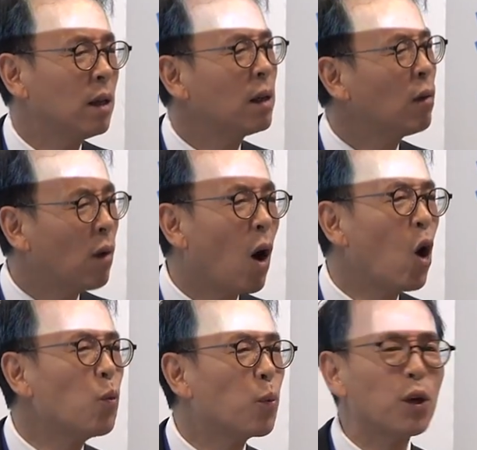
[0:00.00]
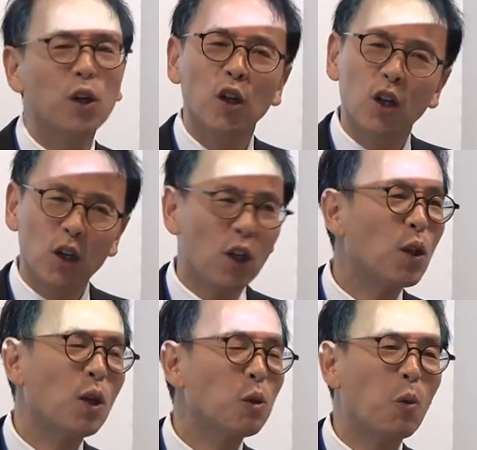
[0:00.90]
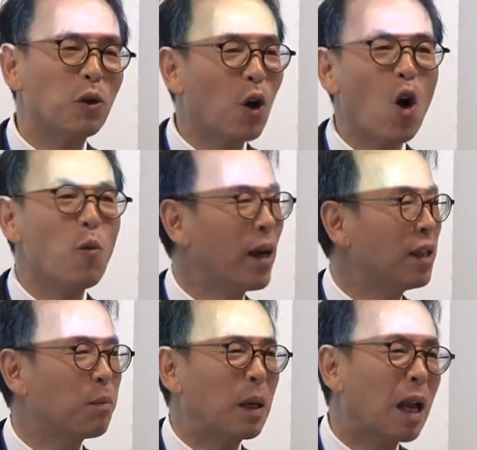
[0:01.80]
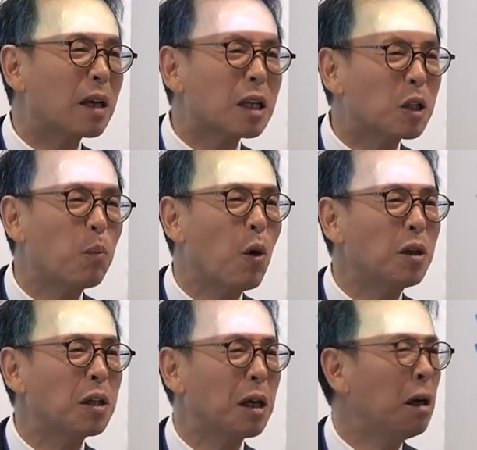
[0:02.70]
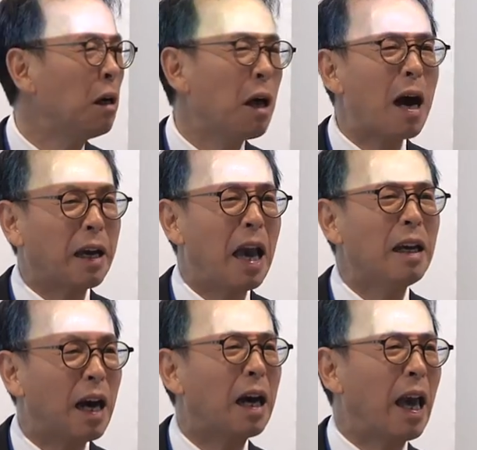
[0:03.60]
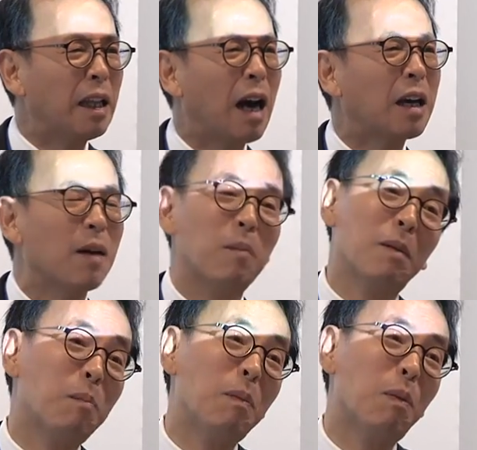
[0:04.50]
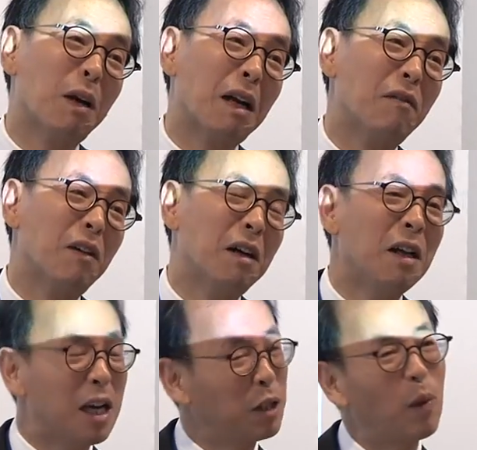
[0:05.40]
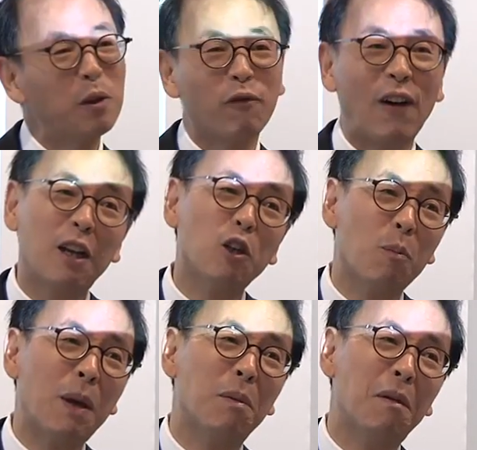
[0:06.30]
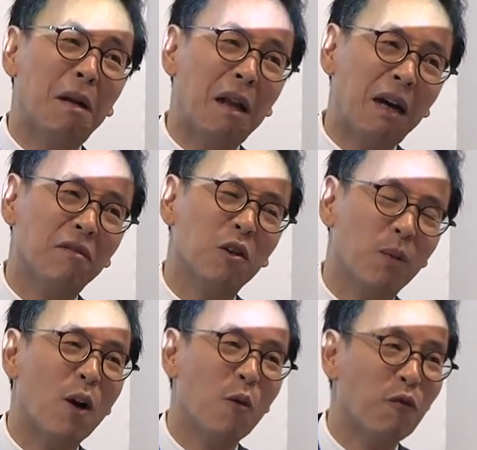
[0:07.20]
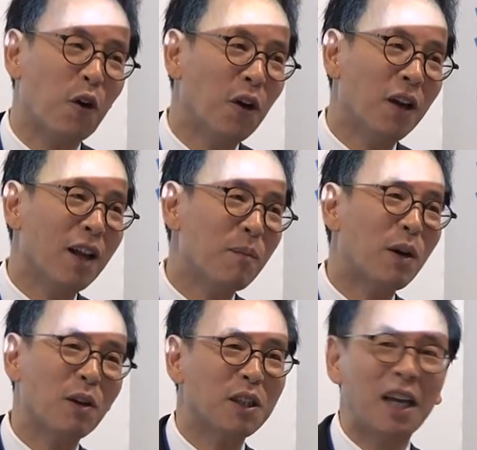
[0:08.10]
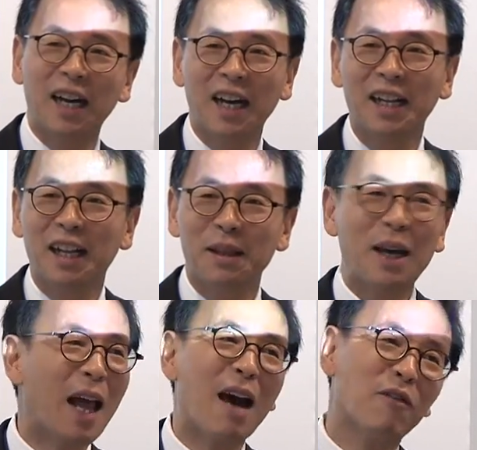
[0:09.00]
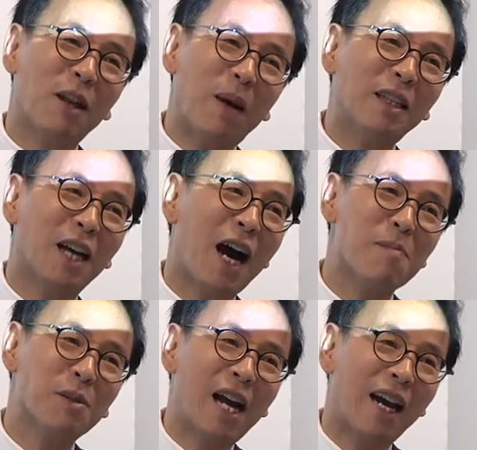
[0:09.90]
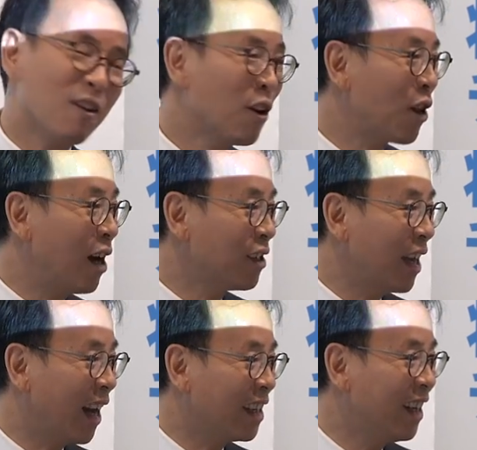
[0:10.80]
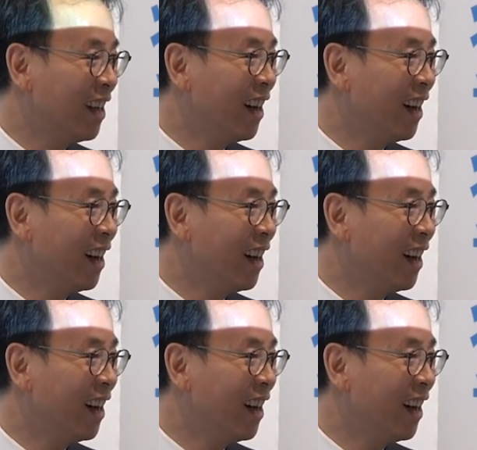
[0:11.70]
No, hope. In this world, hope has been like disappointed again. But people kind of, especially financial people, love to be hopeful because their life depends on upside, not downside.